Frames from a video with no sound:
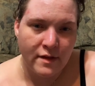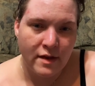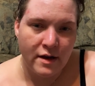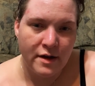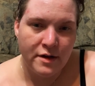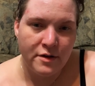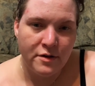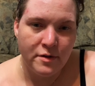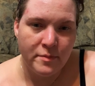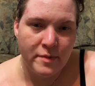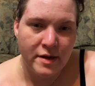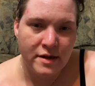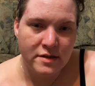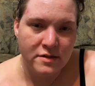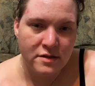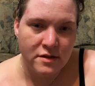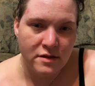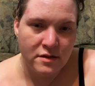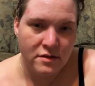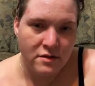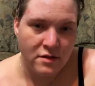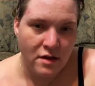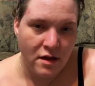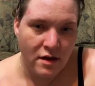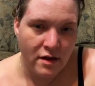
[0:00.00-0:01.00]
I know I'm
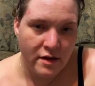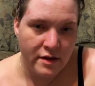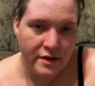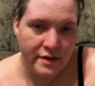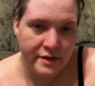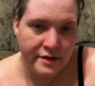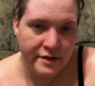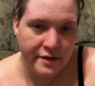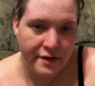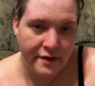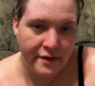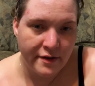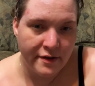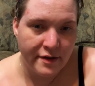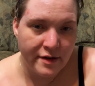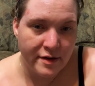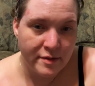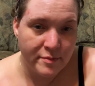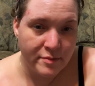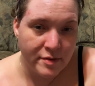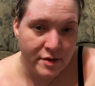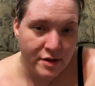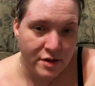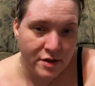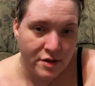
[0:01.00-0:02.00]
asking a lot,
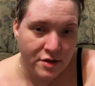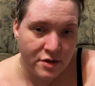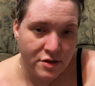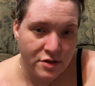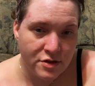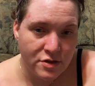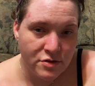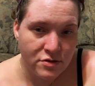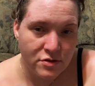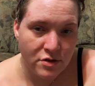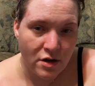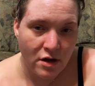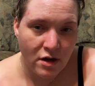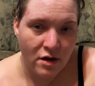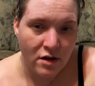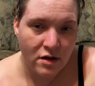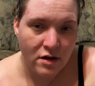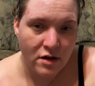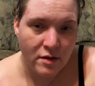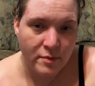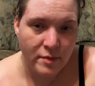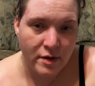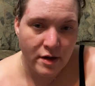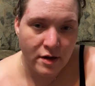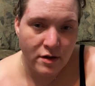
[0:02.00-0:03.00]
haha, but could you
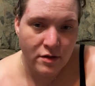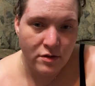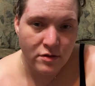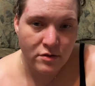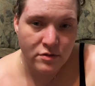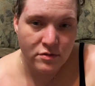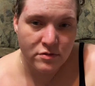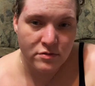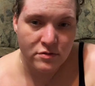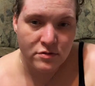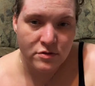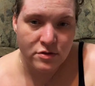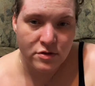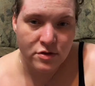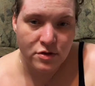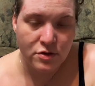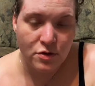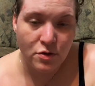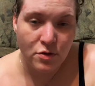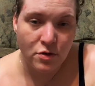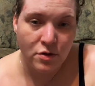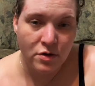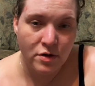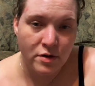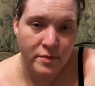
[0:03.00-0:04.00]
talk about
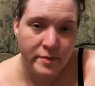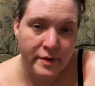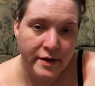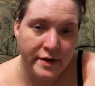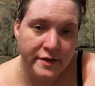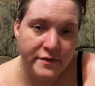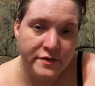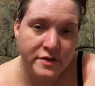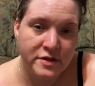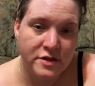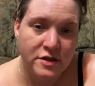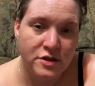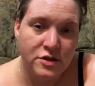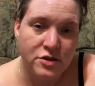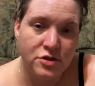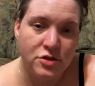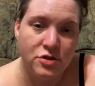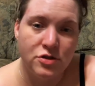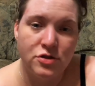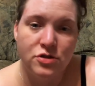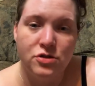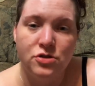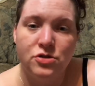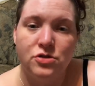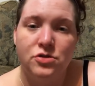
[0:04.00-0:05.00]
your
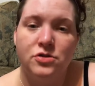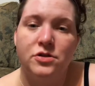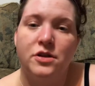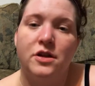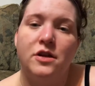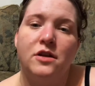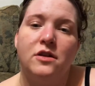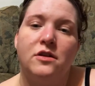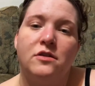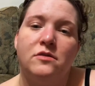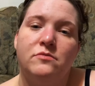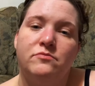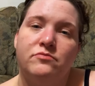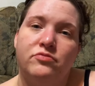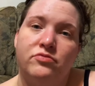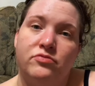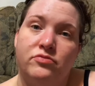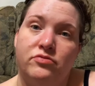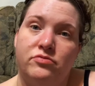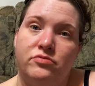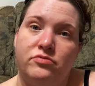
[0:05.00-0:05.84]
manifestation journey?